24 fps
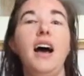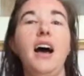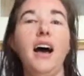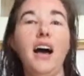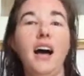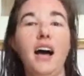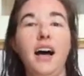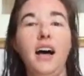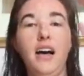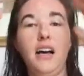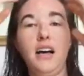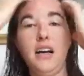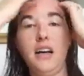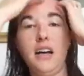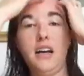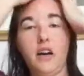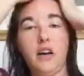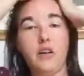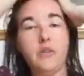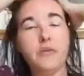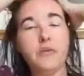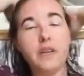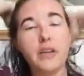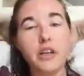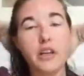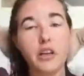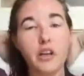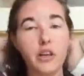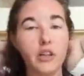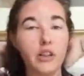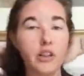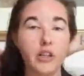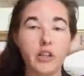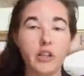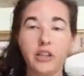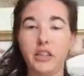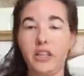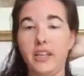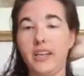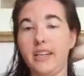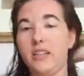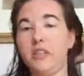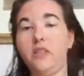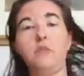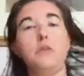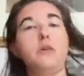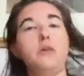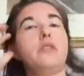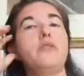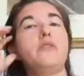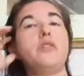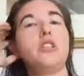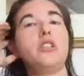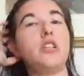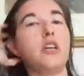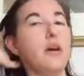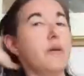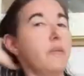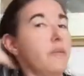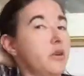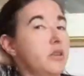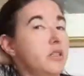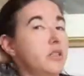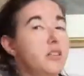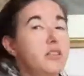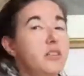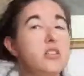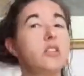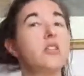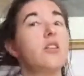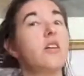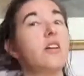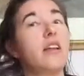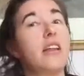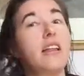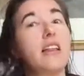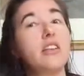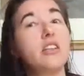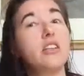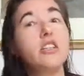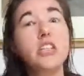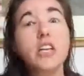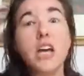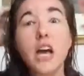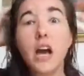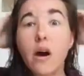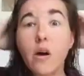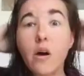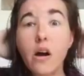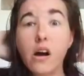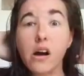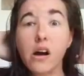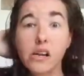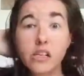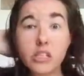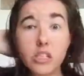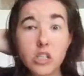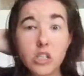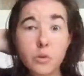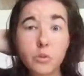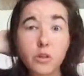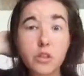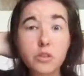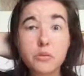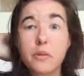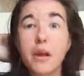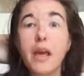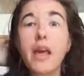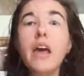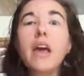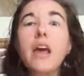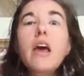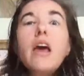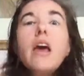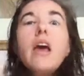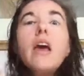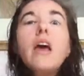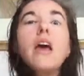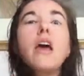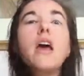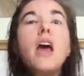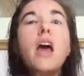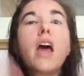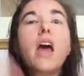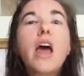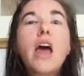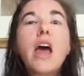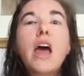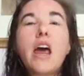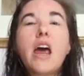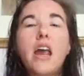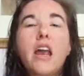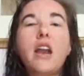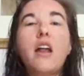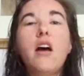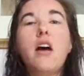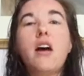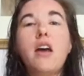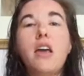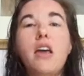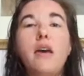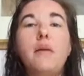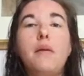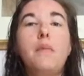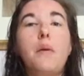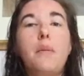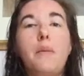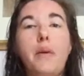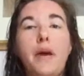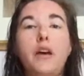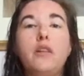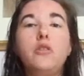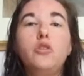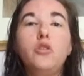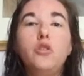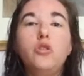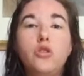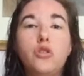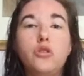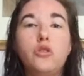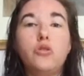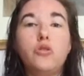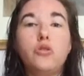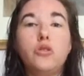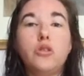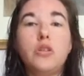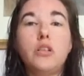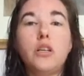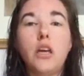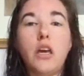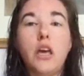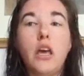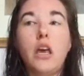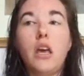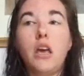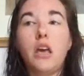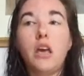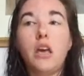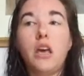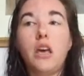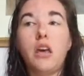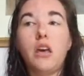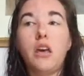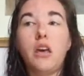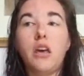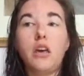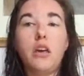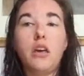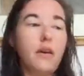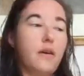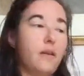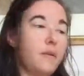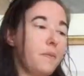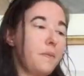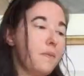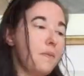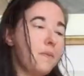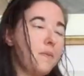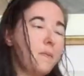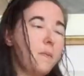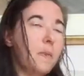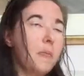Hopefully I don't look like too much of a shambles. I just got out of the shower, I just washed my hair, and I am about to shoot I